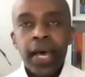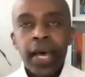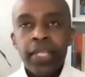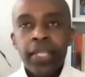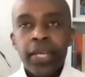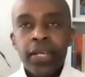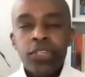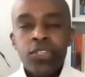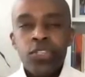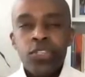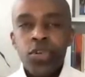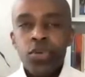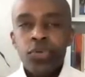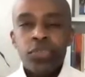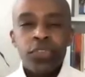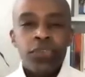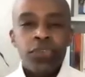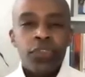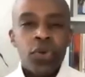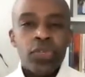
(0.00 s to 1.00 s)
They're so
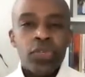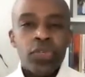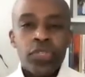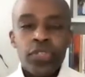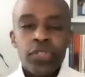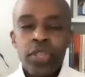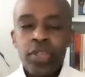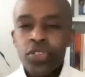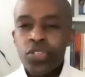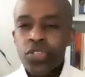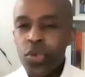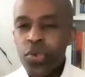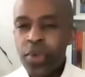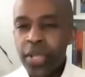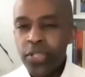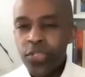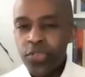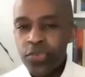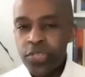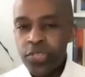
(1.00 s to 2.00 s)
diverse, they're so
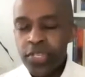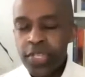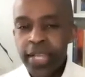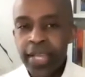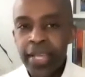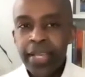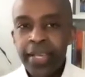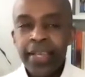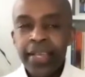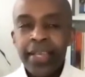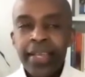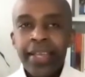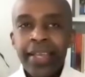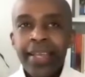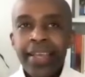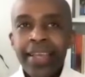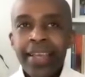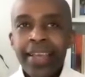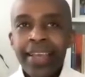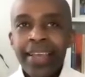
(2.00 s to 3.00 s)
interesting,
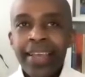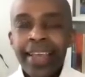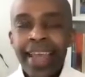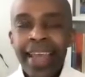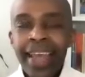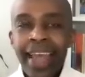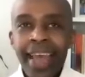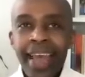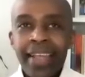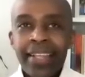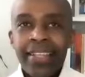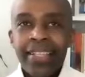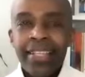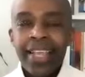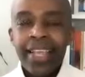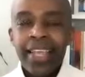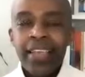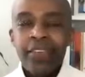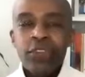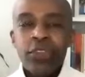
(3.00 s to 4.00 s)
and
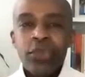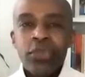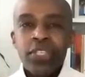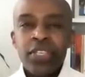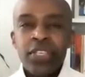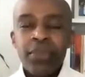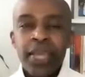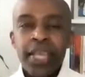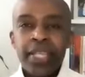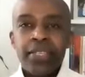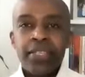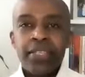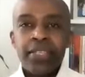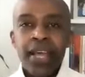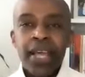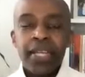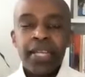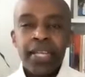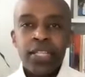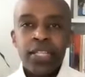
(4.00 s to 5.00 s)
they give you some
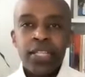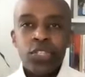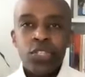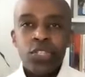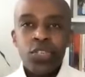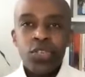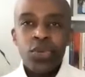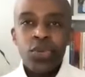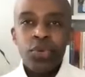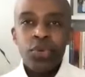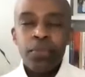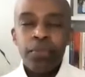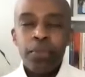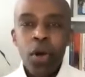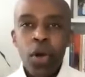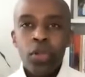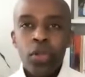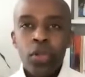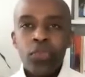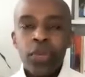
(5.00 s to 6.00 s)
insight into
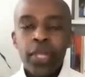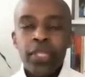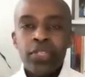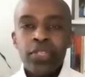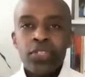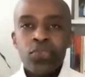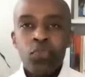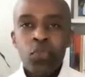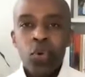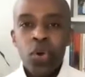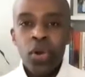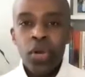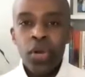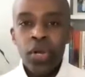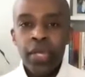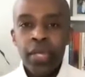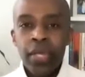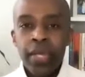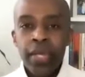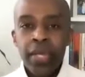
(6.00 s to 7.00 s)
Baldwin's
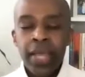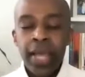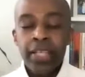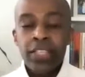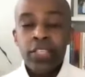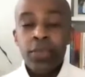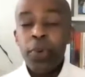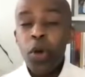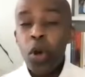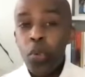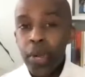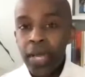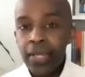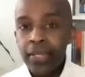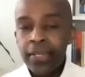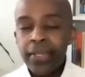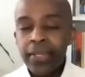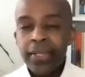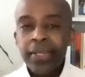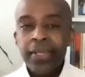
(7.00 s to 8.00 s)
work as a
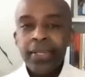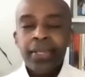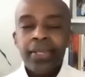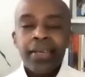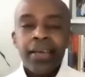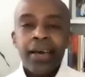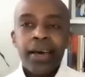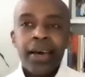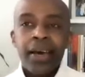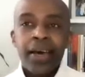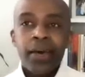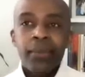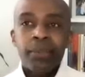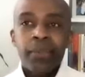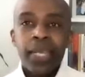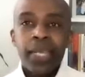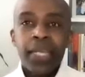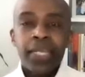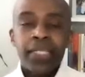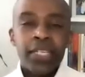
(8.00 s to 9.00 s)
poet,
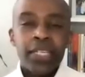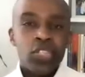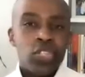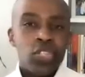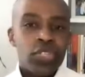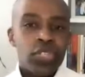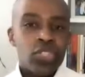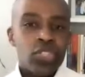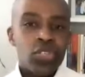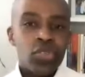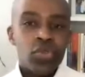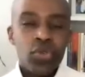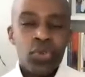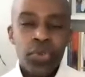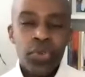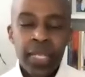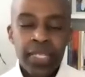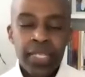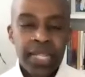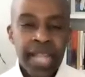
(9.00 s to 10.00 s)
in addition to
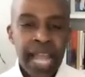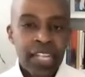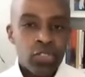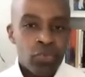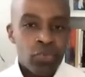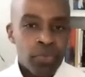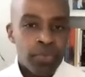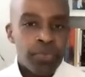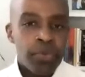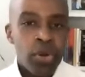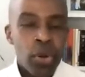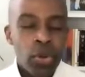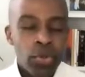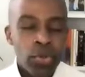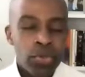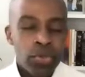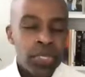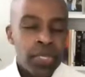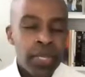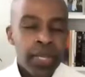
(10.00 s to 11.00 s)
his natural
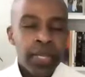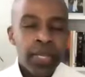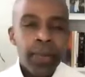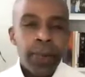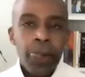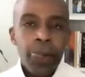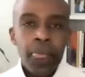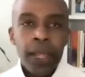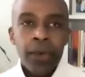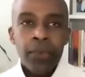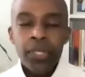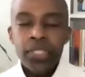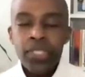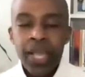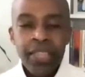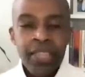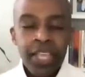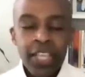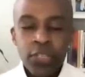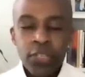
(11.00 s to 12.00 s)
prose, which
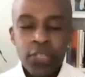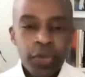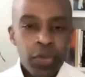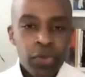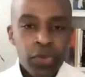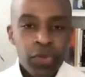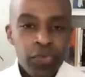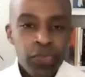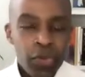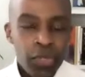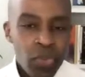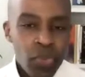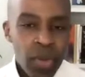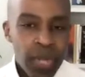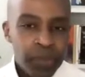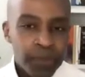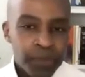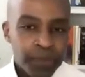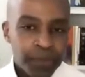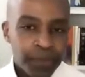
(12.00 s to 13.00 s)
I think is beautiful as
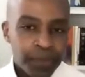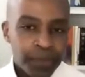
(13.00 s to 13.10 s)
well.